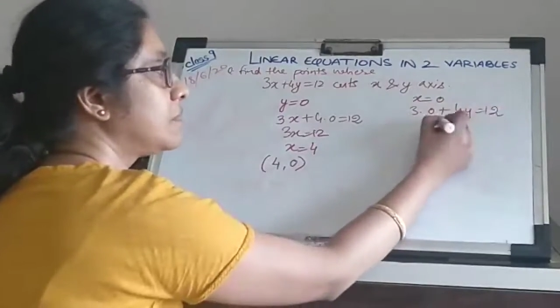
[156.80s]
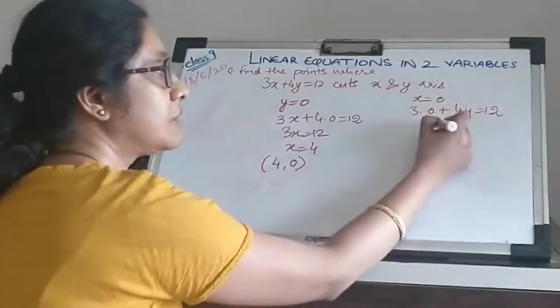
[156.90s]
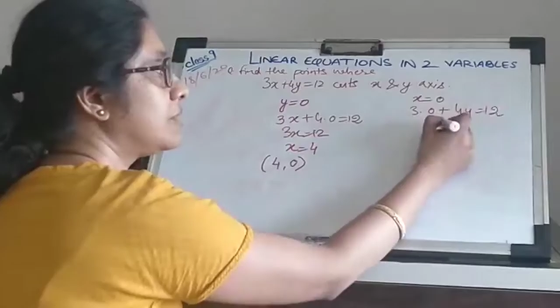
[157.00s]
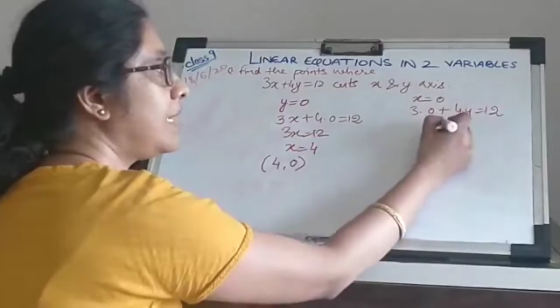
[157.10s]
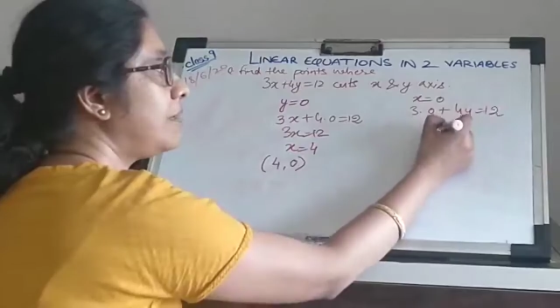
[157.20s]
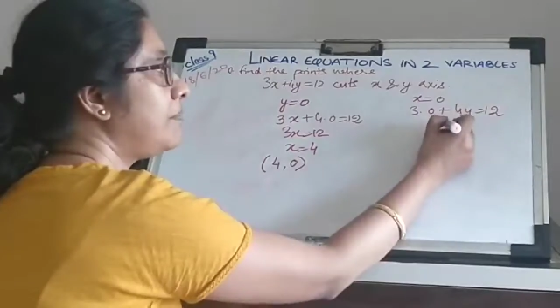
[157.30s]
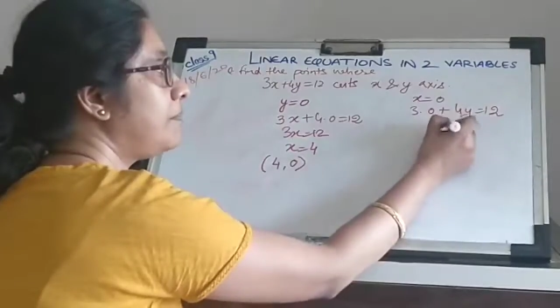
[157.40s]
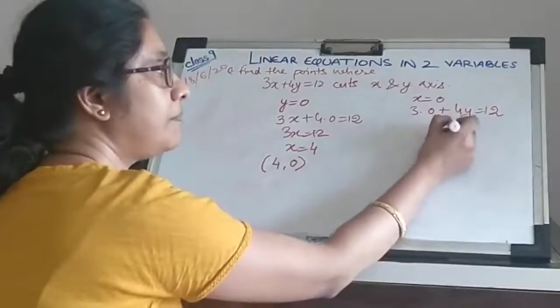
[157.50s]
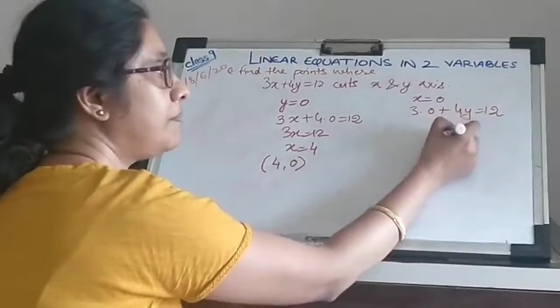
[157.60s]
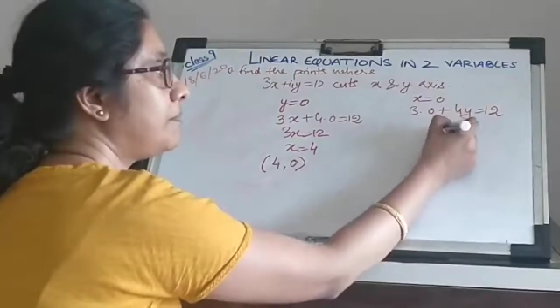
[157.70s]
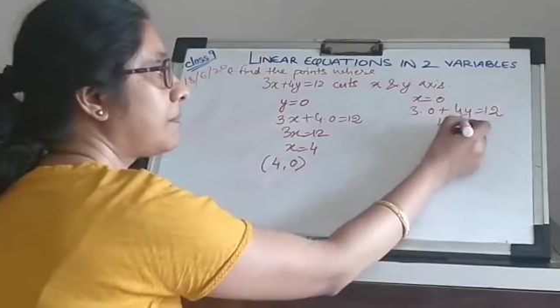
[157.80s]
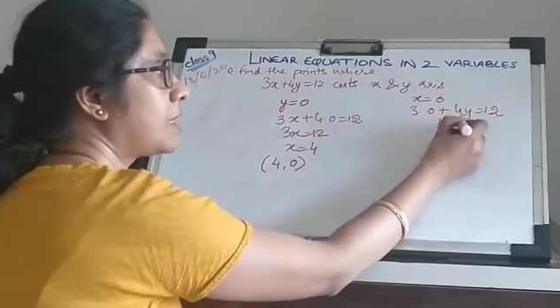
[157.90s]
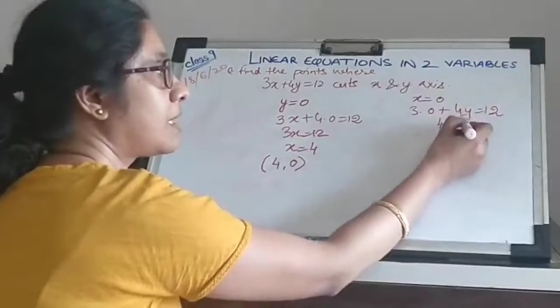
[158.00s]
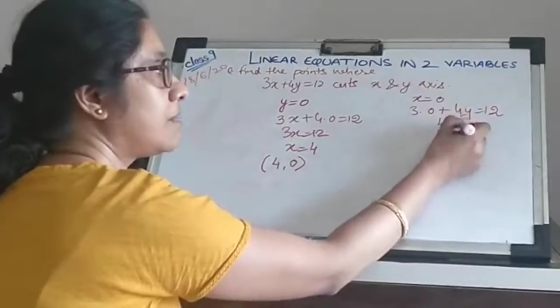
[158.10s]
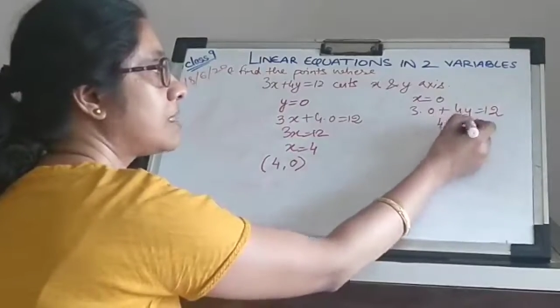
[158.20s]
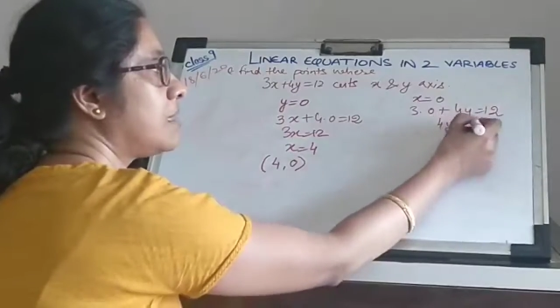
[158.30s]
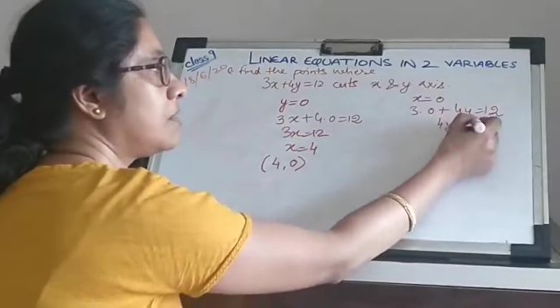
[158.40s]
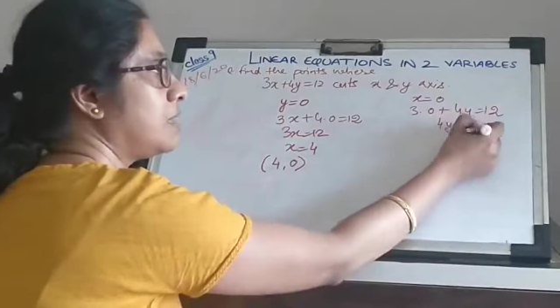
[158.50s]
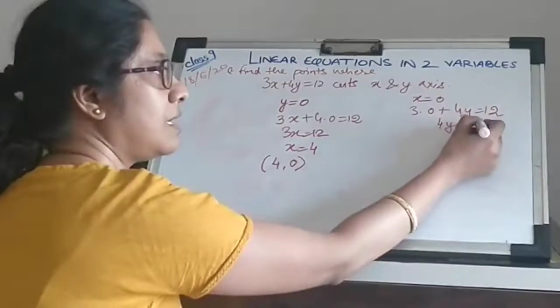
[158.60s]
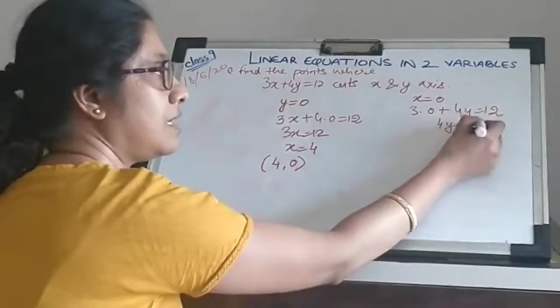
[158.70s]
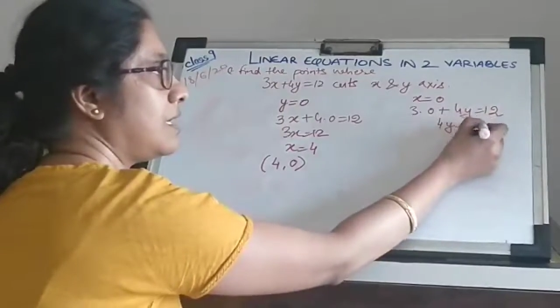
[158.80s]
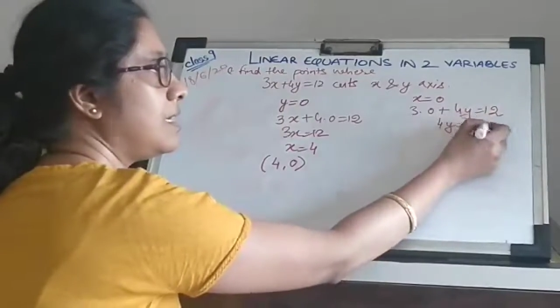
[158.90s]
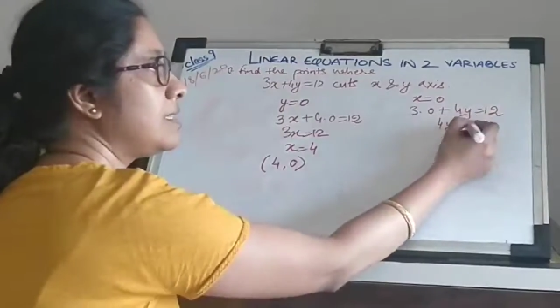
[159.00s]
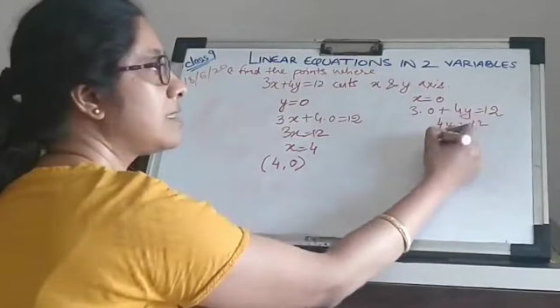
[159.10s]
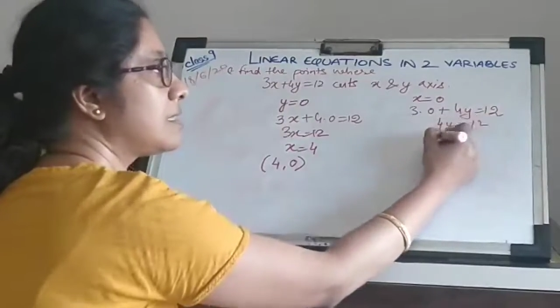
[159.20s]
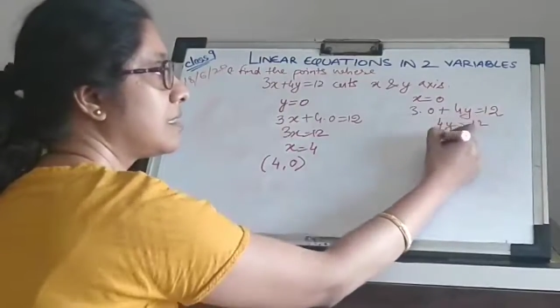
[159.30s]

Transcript: So that comes out as